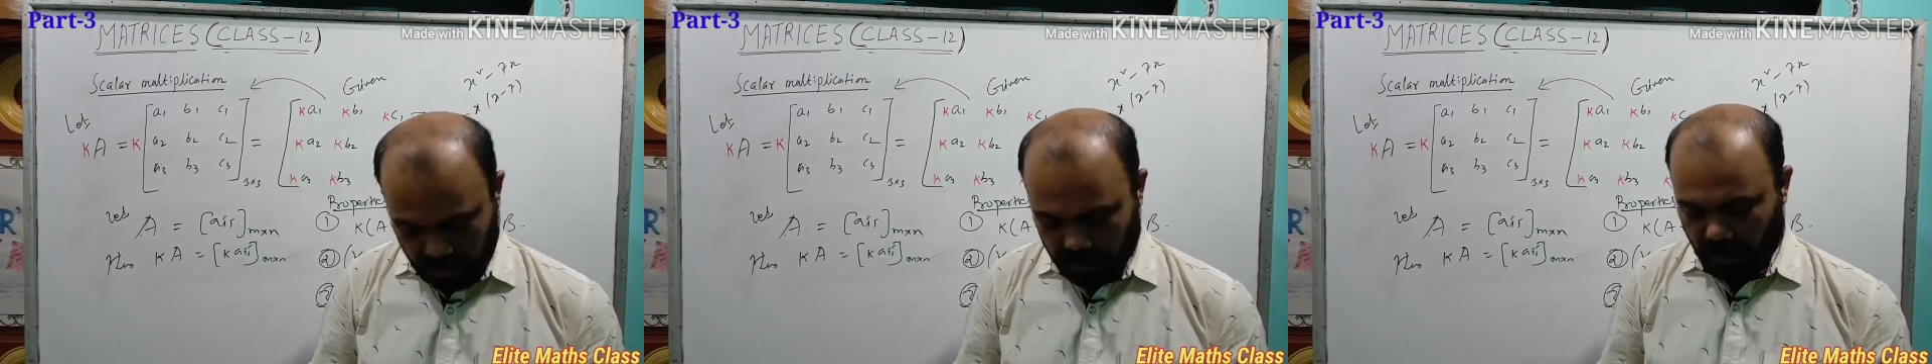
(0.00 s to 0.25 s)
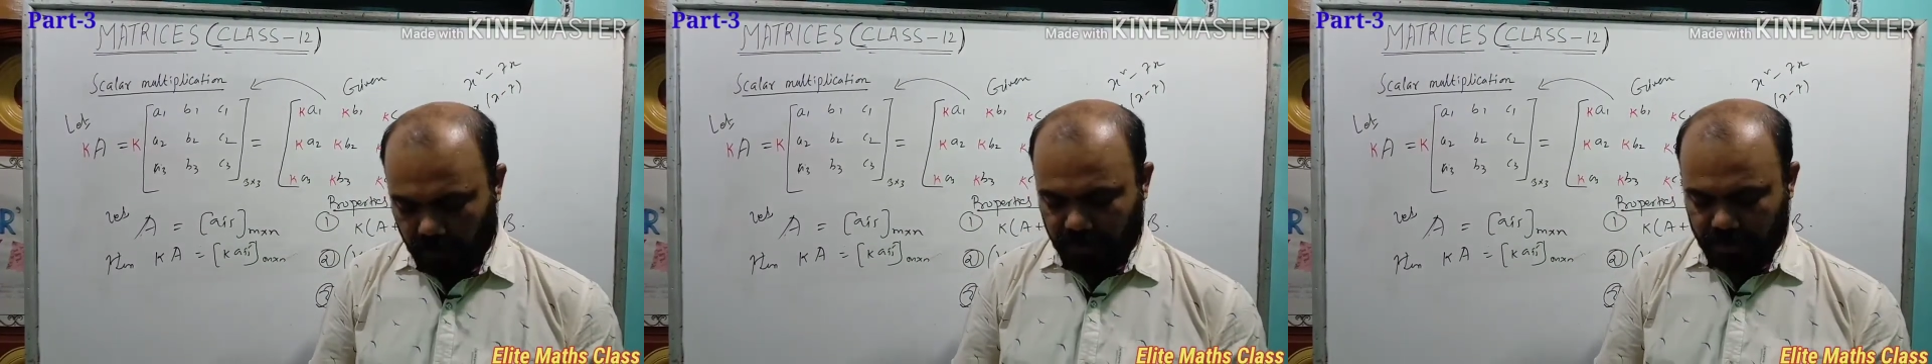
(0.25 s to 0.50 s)

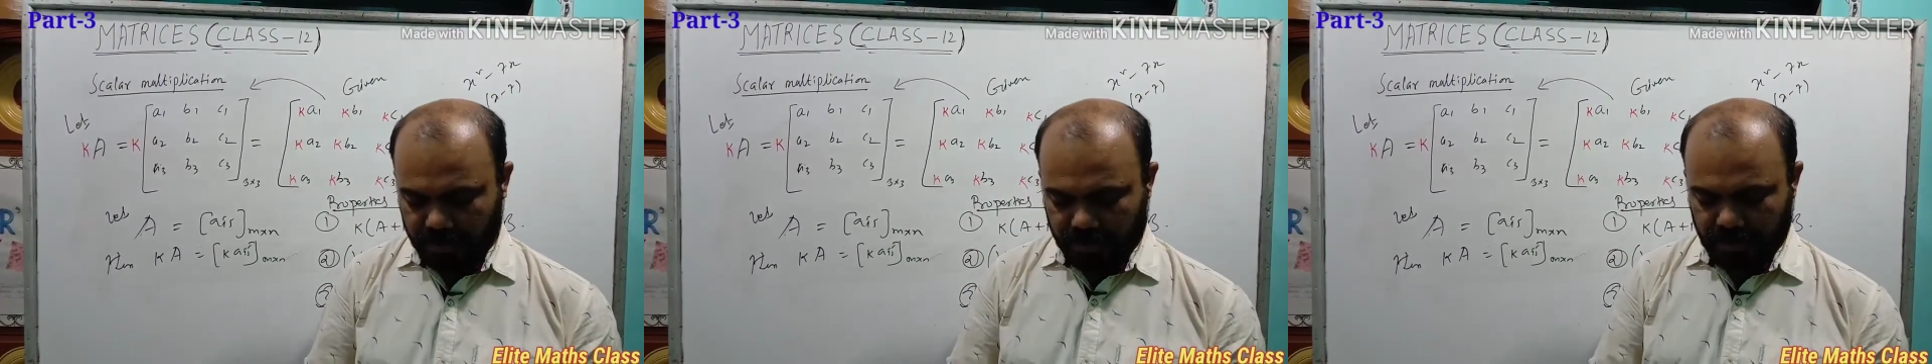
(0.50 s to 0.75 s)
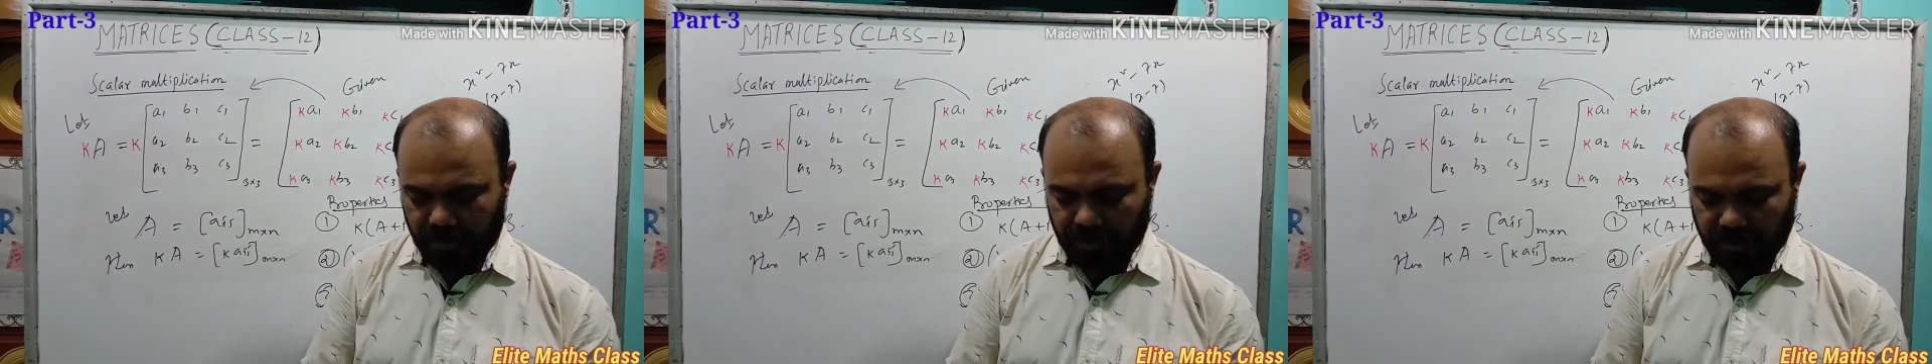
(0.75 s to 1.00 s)

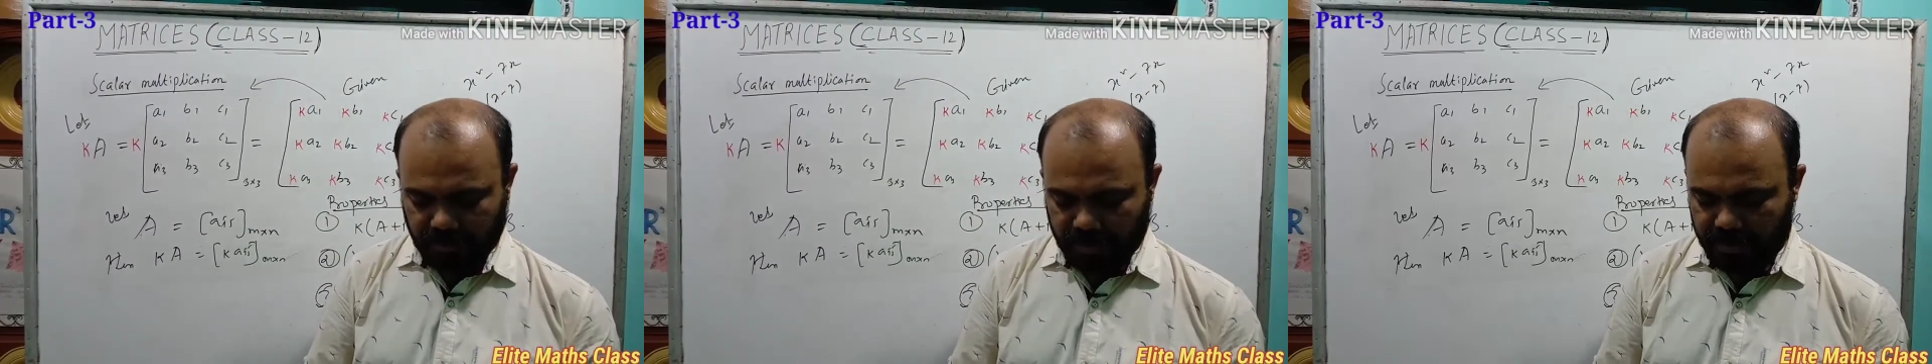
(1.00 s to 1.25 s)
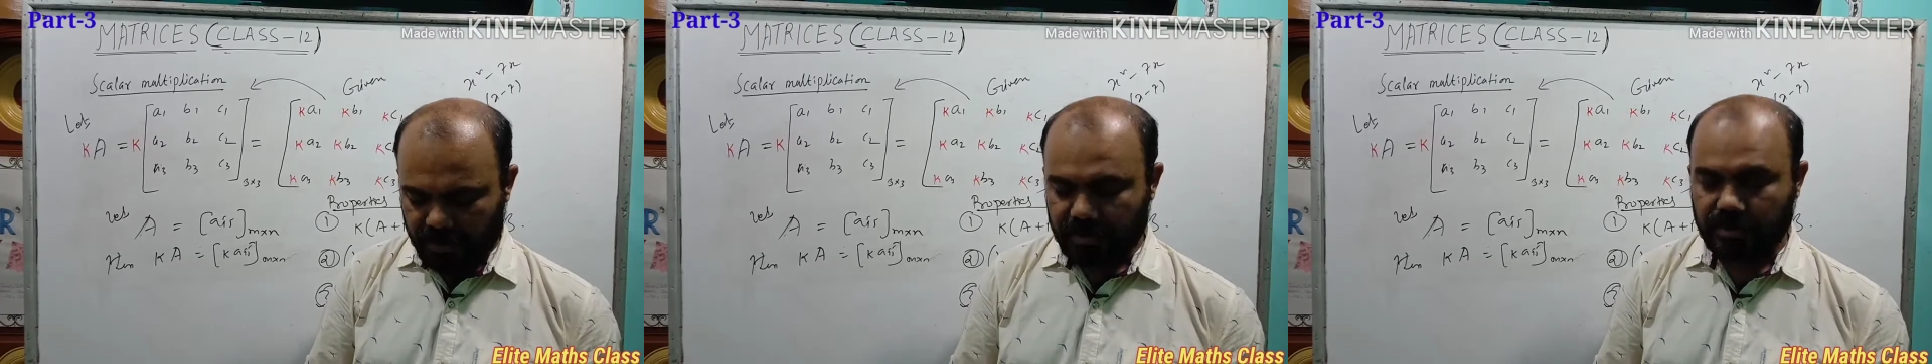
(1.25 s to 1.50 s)
operation on a
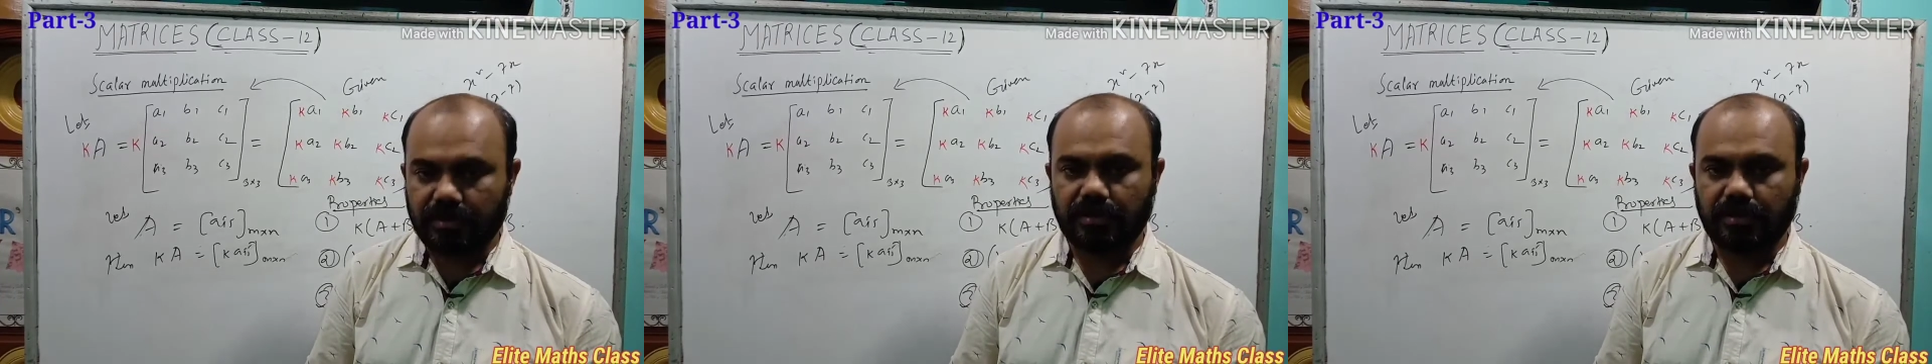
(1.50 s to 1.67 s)
matrix.